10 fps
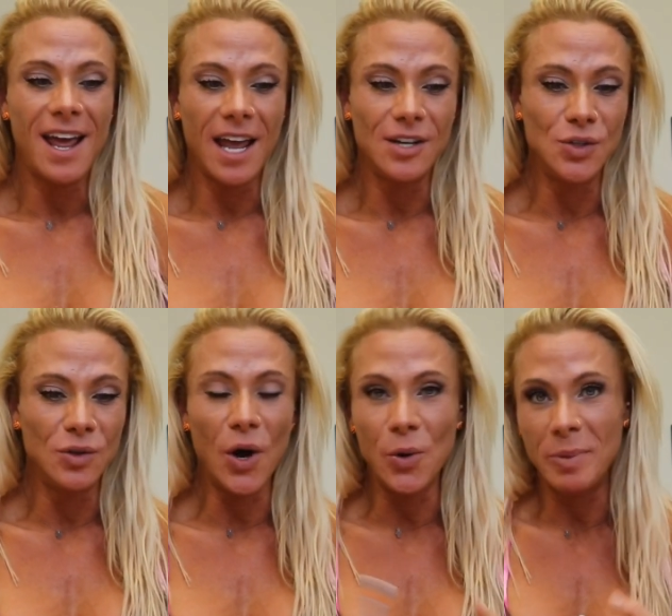and do
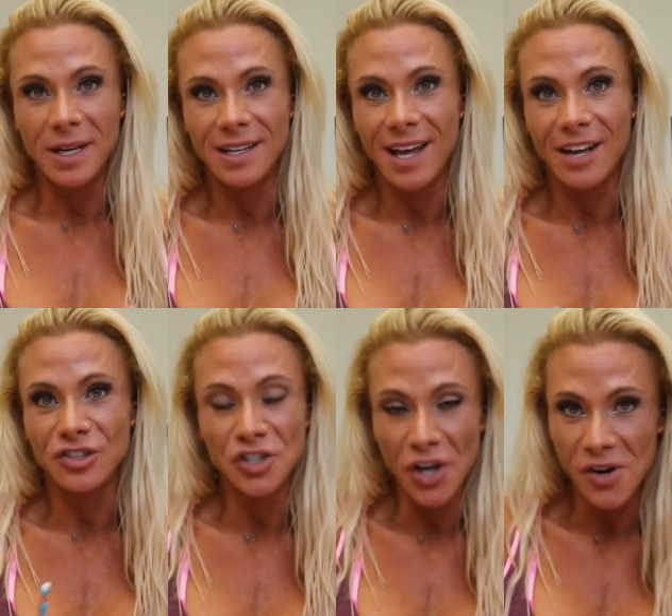the open and a
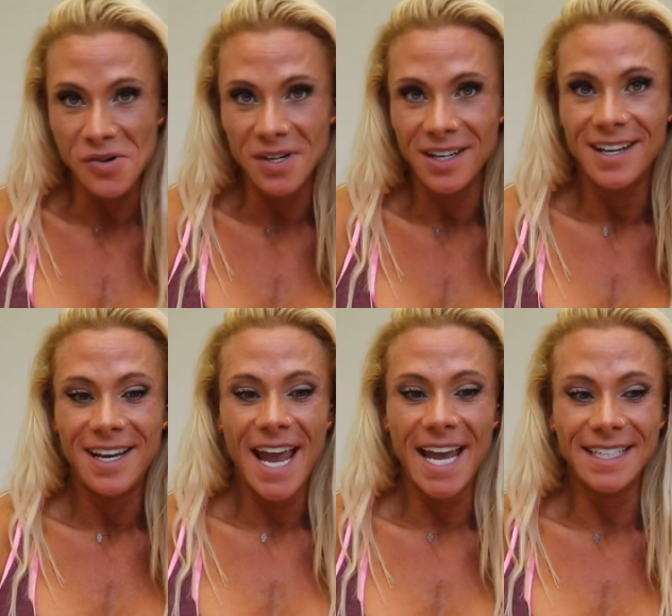show
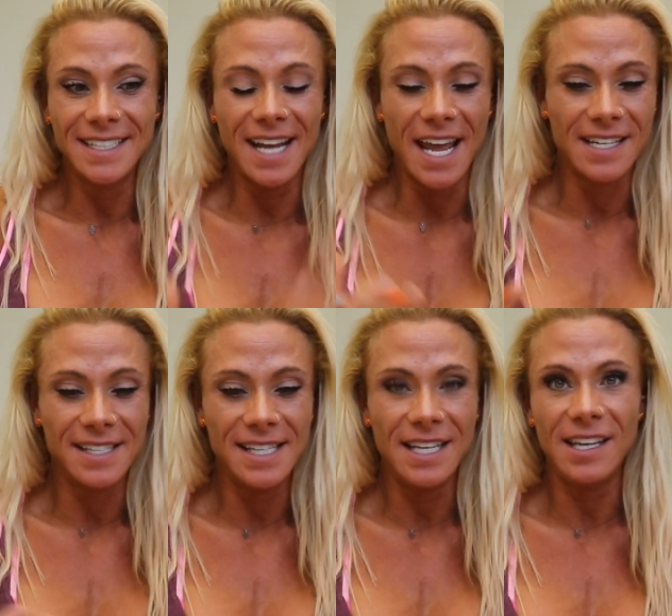and
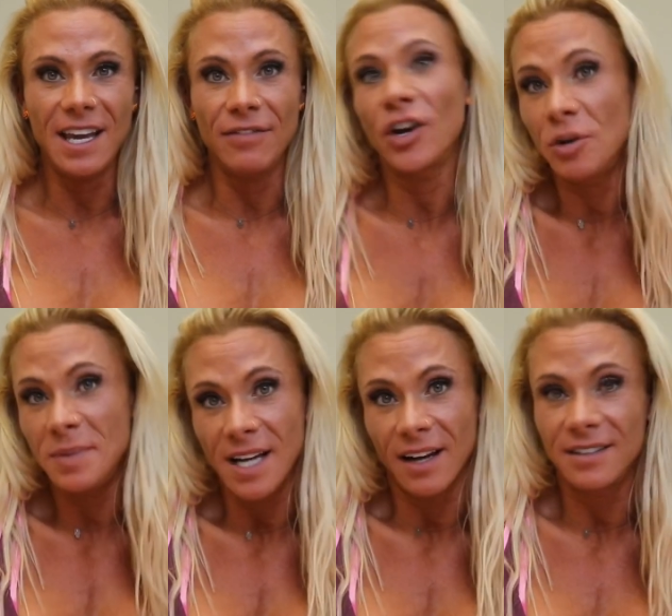see if it could be
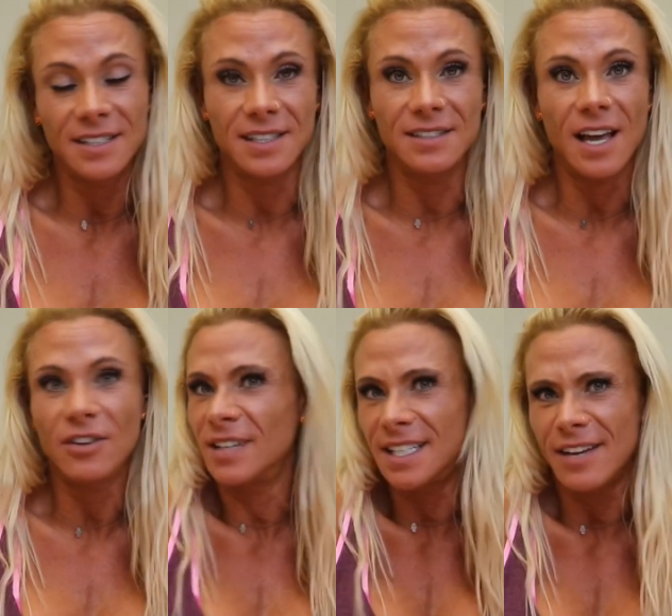done, because I
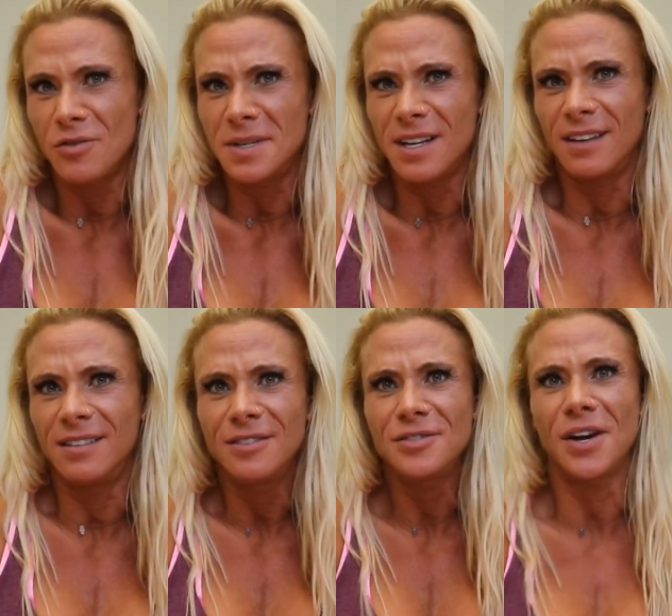don't think it's ever been done.
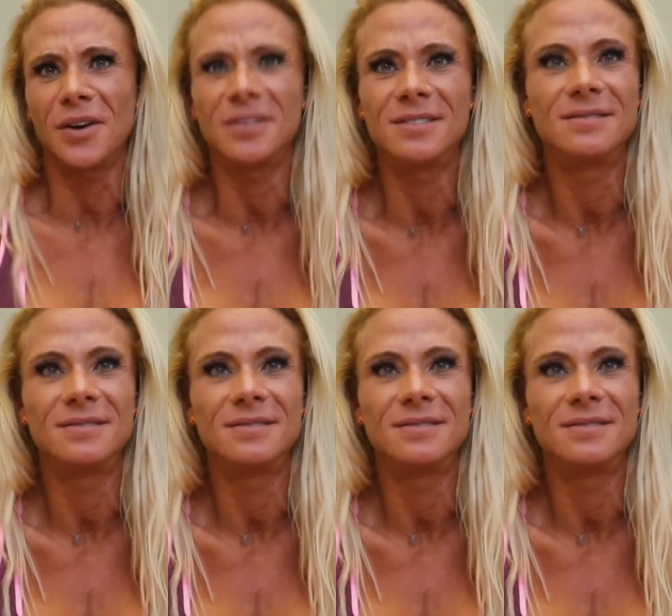So.